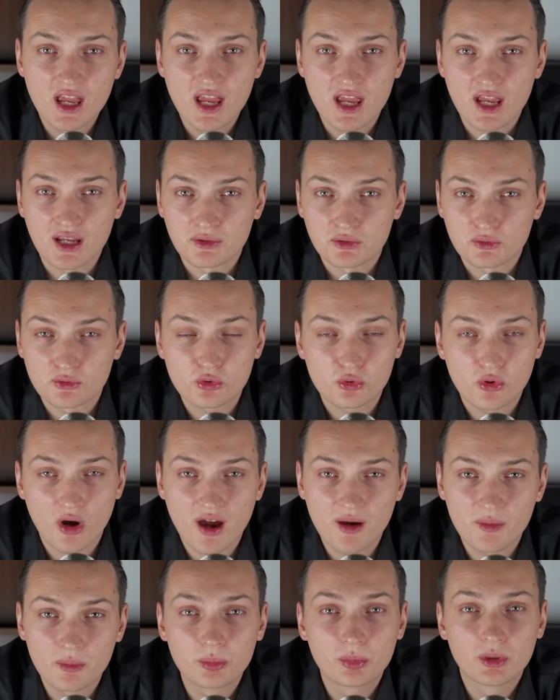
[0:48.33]
and
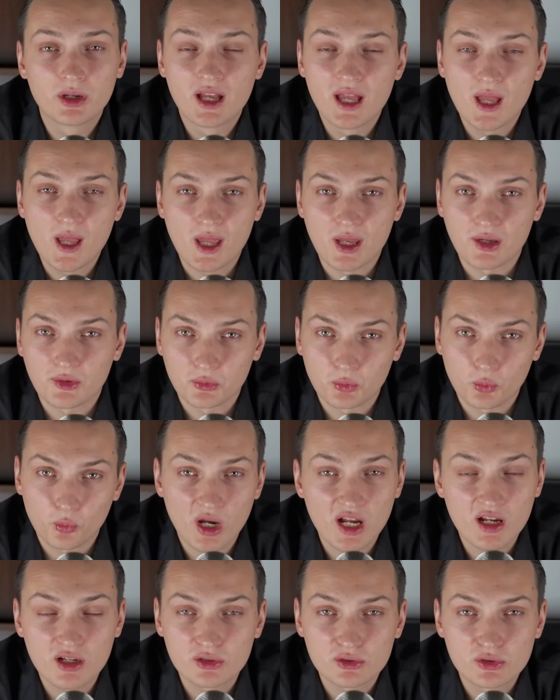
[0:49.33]
Trump, and
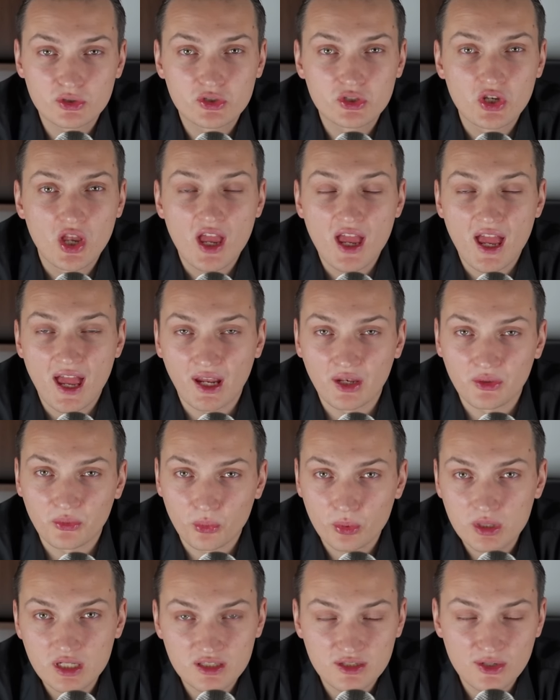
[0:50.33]
Welsh, and
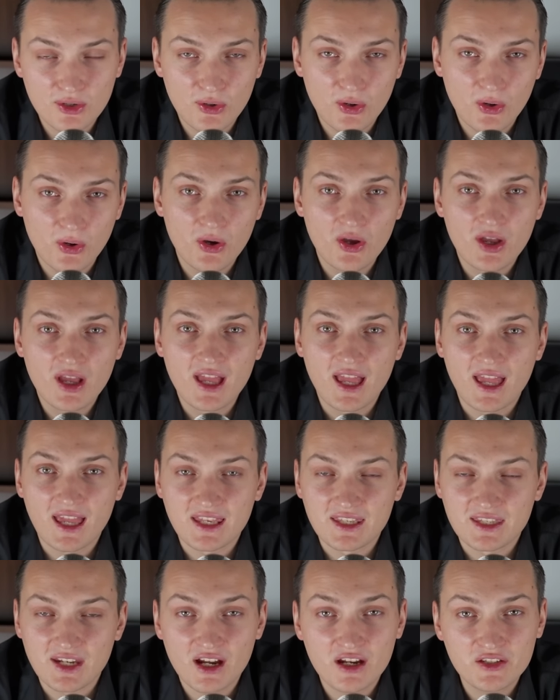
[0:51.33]
Rideau,
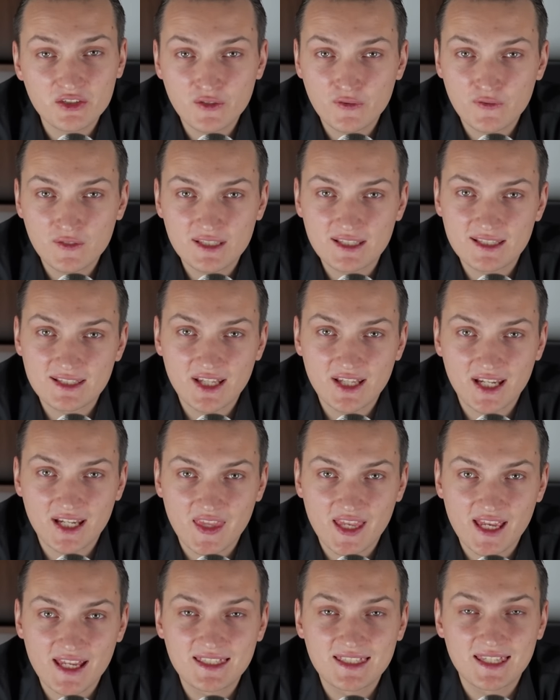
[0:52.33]
and other things like
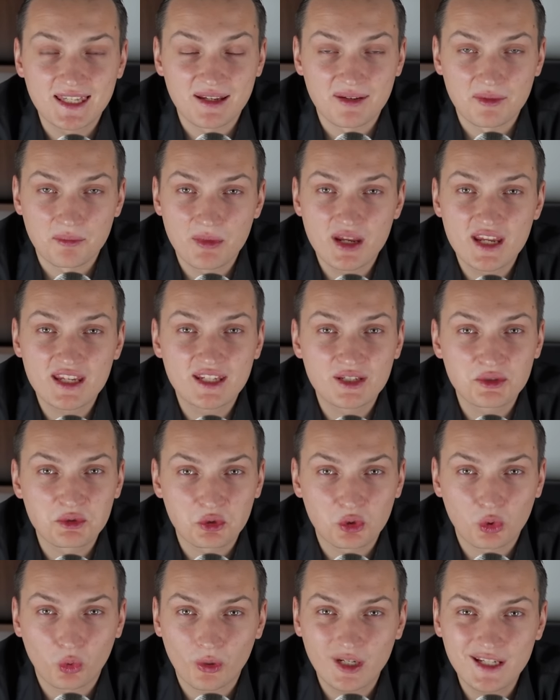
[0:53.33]
that, and making
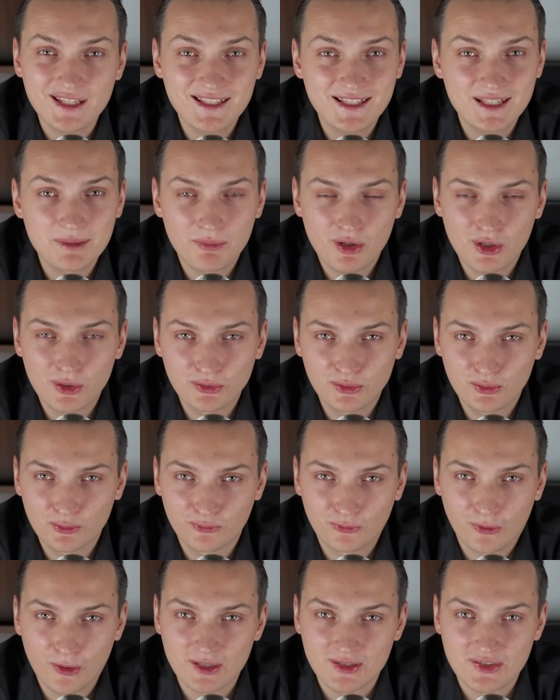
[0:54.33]
crazy amount of
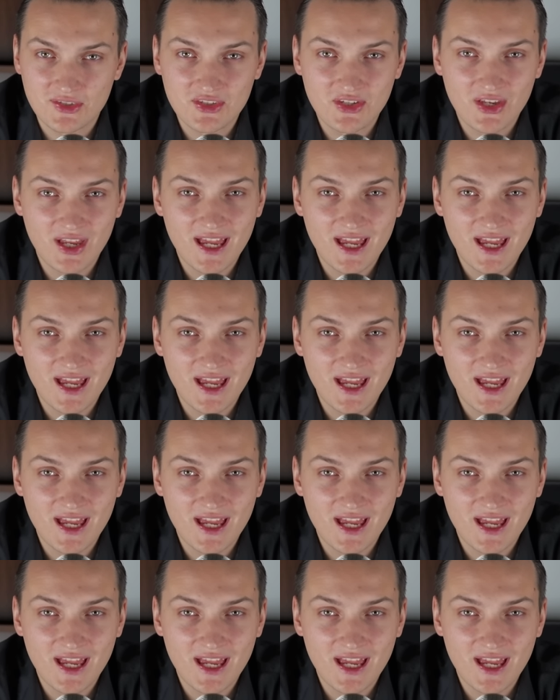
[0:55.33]
funds.